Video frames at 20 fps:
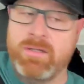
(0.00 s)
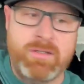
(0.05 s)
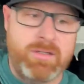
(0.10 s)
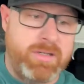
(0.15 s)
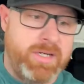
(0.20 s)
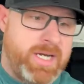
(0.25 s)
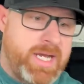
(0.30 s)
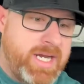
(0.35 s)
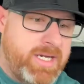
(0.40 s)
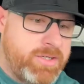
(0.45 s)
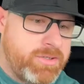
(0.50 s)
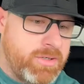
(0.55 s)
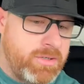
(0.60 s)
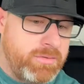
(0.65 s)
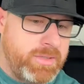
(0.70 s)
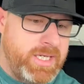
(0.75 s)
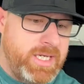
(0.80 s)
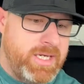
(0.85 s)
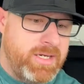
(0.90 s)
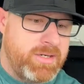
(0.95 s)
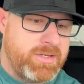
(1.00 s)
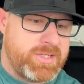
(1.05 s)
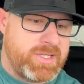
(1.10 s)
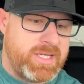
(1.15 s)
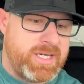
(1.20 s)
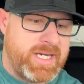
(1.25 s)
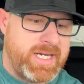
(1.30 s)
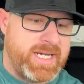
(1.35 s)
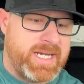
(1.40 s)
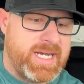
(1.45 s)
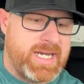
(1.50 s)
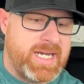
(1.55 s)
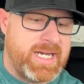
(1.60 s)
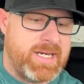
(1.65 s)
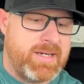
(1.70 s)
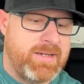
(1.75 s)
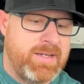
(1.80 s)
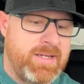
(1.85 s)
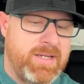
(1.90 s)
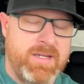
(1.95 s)
nitro gears that I
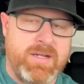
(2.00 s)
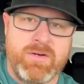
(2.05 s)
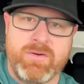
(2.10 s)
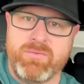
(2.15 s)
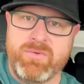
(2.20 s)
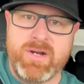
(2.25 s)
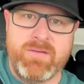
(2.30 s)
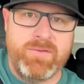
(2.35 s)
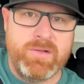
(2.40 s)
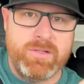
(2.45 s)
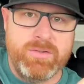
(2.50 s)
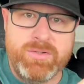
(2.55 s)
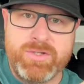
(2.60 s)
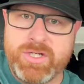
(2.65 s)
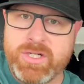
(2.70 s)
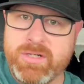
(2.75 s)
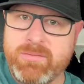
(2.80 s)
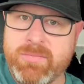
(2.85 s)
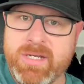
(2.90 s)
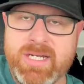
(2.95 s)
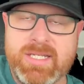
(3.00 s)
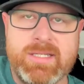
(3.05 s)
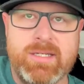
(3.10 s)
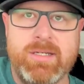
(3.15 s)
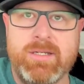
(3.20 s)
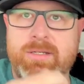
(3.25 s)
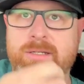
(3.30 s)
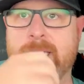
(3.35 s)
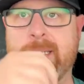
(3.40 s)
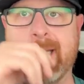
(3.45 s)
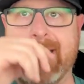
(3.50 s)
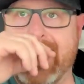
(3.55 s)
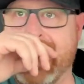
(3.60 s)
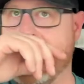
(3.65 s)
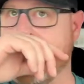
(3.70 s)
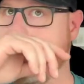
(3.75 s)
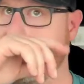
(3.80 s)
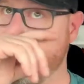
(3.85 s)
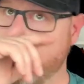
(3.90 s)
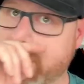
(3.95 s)
got. Revolution makes a good
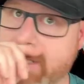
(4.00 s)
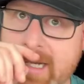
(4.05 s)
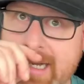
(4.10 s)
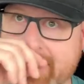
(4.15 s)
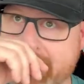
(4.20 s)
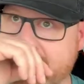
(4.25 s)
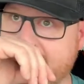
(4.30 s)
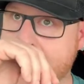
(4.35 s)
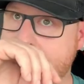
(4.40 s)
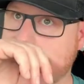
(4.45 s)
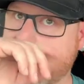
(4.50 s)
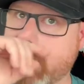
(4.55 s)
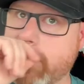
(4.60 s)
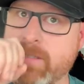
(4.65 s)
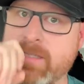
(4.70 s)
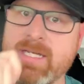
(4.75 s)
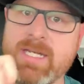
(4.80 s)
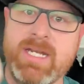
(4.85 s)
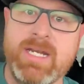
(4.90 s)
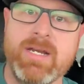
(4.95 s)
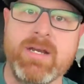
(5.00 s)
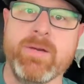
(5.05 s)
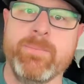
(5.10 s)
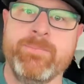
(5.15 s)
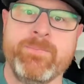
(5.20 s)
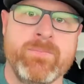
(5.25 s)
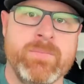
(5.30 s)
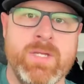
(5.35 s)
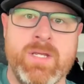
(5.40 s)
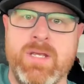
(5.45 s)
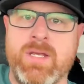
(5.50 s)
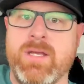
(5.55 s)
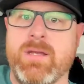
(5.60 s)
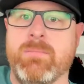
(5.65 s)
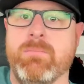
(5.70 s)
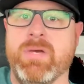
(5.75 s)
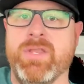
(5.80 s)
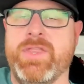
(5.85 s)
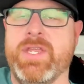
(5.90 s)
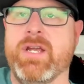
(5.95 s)
gear. Yukon makes a good gear,
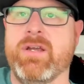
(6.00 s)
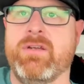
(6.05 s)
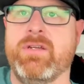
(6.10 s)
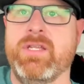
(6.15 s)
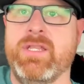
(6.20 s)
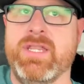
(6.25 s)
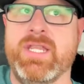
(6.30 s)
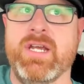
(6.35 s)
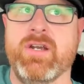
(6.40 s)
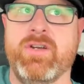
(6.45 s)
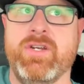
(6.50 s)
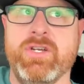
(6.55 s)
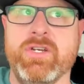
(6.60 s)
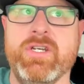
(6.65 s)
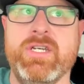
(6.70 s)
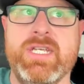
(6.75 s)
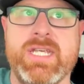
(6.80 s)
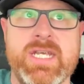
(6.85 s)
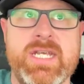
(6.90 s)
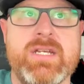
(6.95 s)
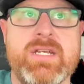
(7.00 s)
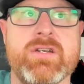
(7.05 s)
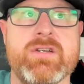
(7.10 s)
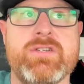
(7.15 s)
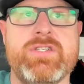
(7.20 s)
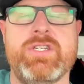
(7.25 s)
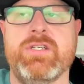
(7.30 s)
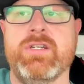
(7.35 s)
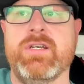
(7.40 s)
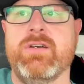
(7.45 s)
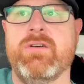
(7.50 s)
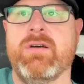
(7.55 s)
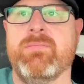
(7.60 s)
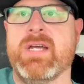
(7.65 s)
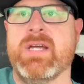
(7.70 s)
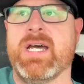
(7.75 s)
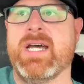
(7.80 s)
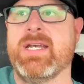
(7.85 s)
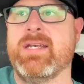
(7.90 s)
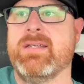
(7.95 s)
but they're good gears. I'm
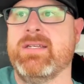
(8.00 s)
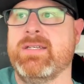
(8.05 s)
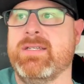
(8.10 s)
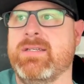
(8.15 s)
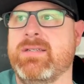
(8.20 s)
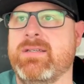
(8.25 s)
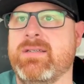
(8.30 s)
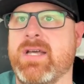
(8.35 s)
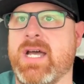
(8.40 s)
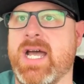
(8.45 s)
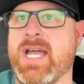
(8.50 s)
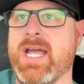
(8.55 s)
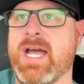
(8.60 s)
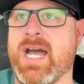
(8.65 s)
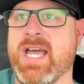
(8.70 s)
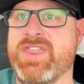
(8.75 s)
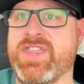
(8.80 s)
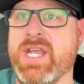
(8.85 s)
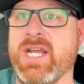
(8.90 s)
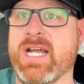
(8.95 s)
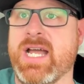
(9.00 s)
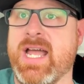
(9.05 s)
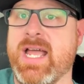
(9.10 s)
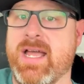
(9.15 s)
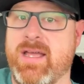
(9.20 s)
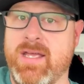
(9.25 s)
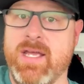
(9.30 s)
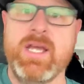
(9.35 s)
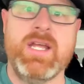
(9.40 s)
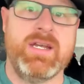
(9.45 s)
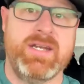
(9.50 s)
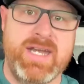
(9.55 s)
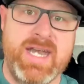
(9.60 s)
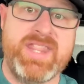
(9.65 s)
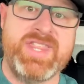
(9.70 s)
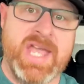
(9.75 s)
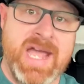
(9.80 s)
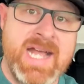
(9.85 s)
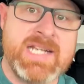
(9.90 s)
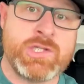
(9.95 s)
not. I think
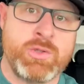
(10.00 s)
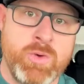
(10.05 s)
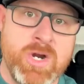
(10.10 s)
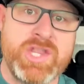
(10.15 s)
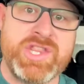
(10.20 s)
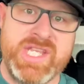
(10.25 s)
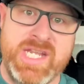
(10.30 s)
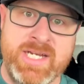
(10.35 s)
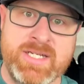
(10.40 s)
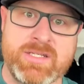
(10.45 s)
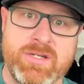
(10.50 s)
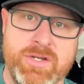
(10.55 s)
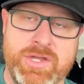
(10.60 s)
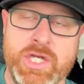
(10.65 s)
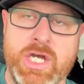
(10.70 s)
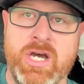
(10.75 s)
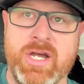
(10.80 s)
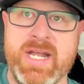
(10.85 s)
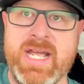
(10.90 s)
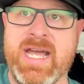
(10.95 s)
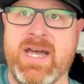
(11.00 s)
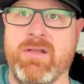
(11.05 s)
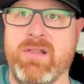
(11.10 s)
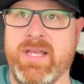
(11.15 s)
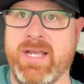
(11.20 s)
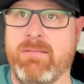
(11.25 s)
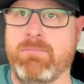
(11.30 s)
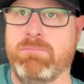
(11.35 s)
that's where things are thought out, like